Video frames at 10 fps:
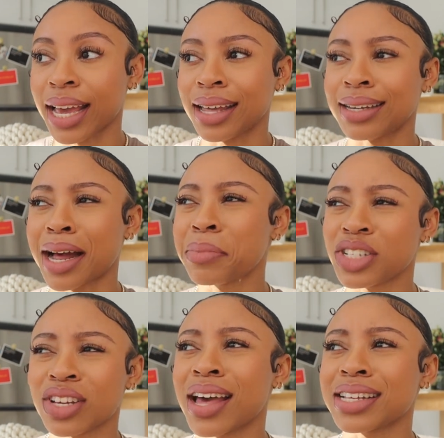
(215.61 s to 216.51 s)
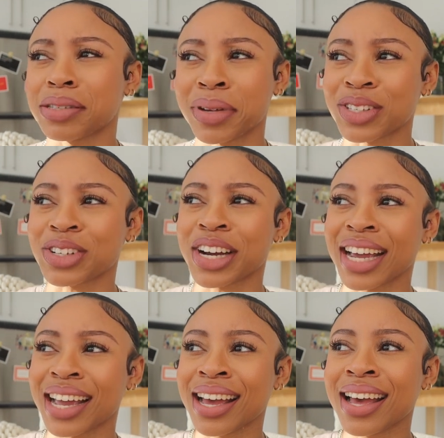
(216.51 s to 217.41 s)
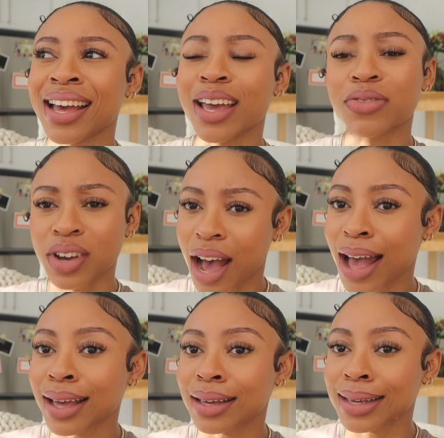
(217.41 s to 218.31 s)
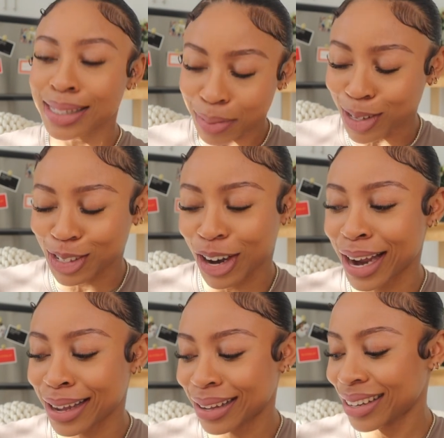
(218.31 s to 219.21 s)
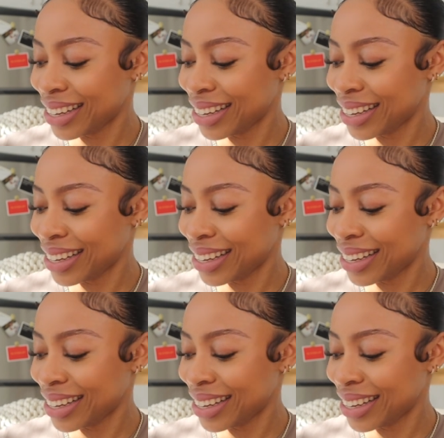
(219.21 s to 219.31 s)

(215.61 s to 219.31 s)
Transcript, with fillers: And did I mention that it smells great? If not, it smells great.